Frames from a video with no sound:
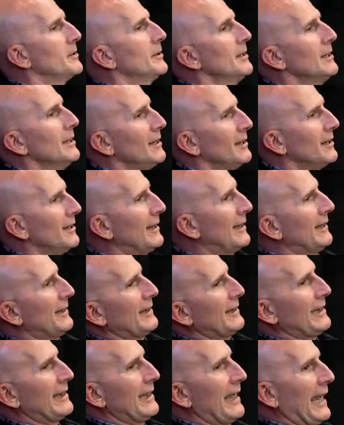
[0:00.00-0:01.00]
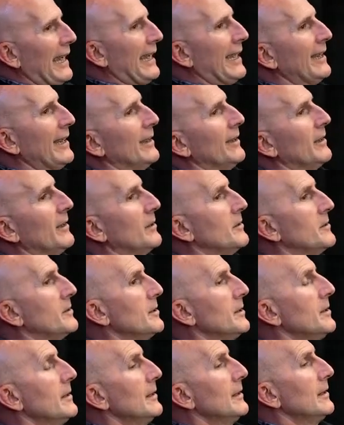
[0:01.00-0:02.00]
Uh, and
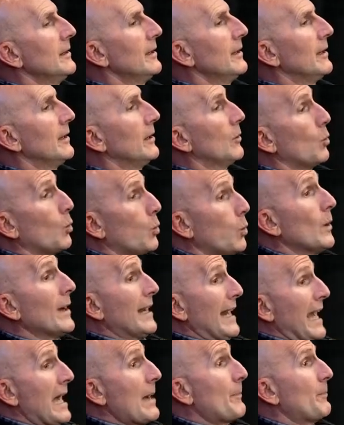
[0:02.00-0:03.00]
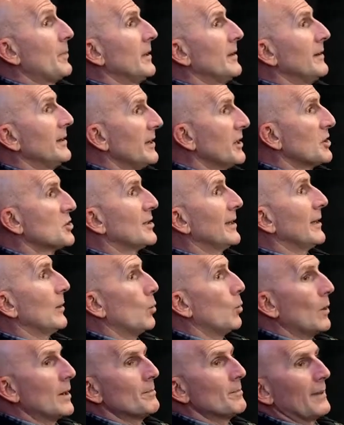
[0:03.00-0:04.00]
uh, what happened is that
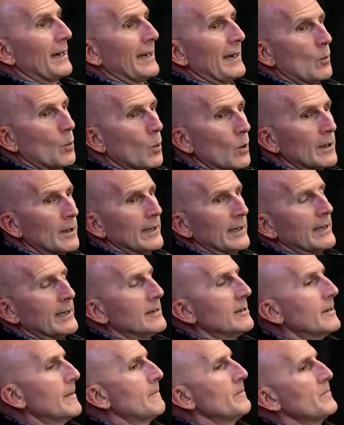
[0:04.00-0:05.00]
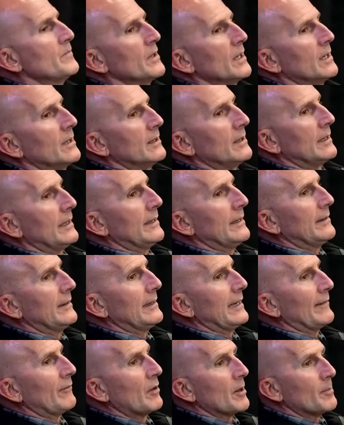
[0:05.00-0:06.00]
one by one, uh,
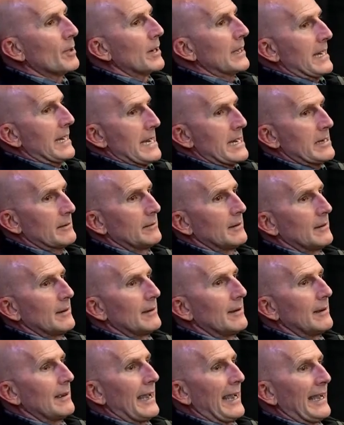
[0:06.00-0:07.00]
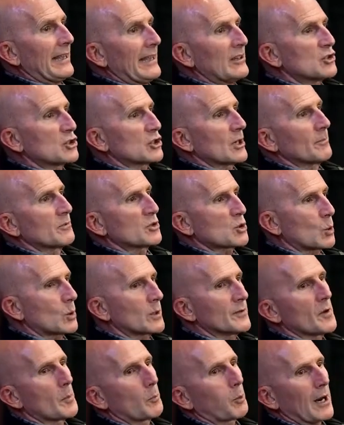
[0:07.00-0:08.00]
everybody had some sort of
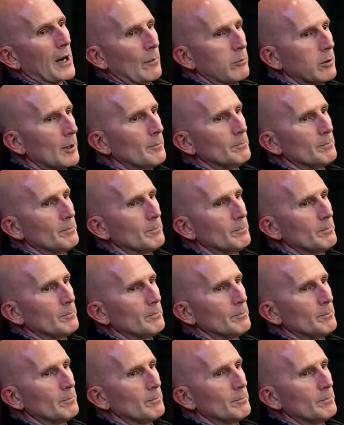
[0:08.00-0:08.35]
a problem.